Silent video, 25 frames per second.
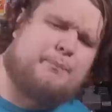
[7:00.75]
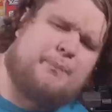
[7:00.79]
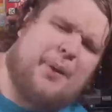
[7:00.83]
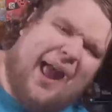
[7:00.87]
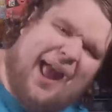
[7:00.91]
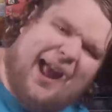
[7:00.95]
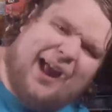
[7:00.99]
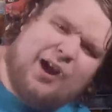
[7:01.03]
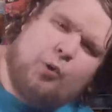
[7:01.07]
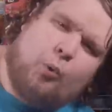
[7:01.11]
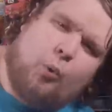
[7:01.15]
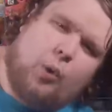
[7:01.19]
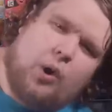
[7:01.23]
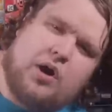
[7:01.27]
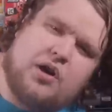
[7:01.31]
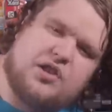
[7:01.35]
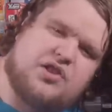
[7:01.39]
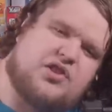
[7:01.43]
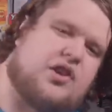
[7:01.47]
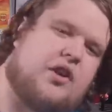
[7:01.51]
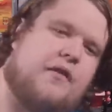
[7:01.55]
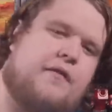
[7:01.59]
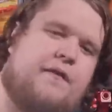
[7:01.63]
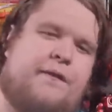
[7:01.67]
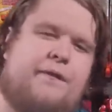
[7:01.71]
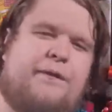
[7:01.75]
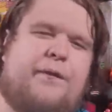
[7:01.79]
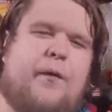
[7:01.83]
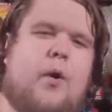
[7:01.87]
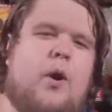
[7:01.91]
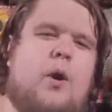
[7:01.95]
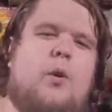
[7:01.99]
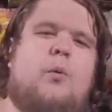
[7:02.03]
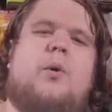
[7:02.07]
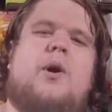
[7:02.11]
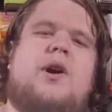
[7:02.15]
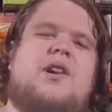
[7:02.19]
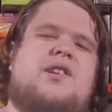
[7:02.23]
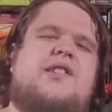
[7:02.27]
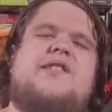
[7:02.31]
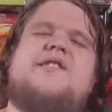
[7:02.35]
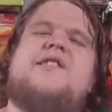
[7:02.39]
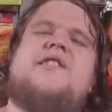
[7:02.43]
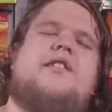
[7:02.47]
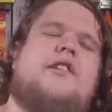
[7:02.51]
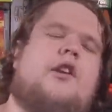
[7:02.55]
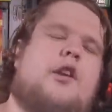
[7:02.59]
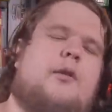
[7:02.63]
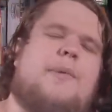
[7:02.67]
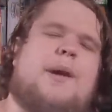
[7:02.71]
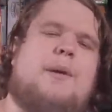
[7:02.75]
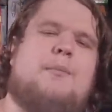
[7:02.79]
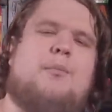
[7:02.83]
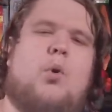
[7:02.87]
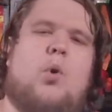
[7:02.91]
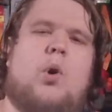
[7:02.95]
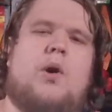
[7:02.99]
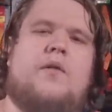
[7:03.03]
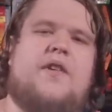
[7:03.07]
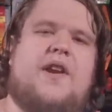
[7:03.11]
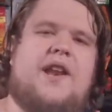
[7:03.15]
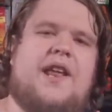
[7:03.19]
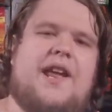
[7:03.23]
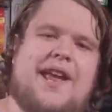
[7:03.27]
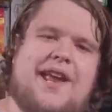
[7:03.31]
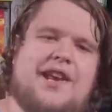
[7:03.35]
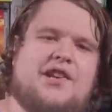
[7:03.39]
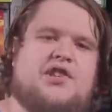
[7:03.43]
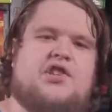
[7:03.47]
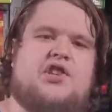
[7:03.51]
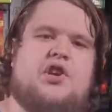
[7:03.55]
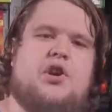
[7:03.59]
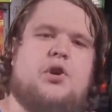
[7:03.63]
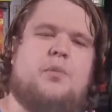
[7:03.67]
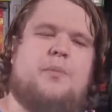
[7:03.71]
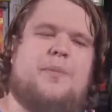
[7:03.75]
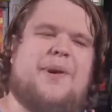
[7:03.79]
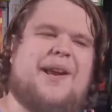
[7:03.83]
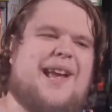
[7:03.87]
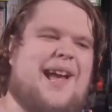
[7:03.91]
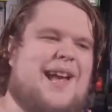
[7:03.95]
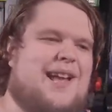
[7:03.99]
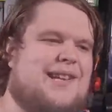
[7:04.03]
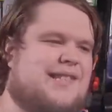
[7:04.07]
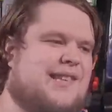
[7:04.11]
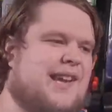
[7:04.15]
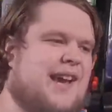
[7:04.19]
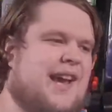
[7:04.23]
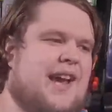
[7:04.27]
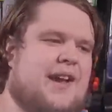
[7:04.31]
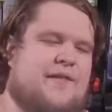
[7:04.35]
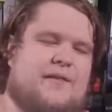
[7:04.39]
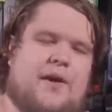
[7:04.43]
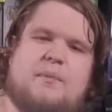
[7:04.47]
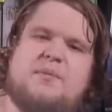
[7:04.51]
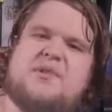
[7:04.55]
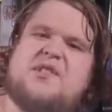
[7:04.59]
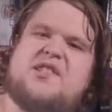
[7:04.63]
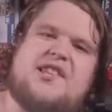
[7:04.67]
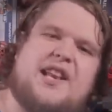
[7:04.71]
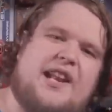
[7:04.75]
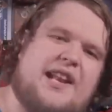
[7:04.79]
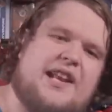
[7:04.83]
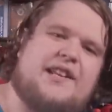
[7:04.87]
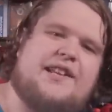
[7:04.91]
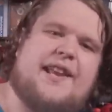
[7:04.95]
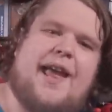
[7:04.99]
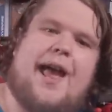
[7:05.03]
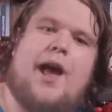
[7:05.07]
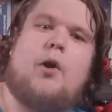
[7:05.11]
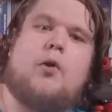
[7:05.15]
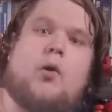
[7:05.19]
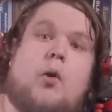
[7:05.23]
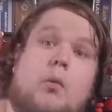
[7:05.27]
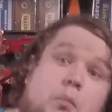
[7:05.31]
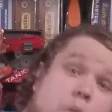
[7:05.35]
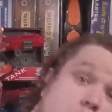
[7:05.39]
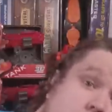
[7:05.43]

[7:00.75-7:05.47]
backwards or forwards is a little bit more of an issue because if I'm sitting down or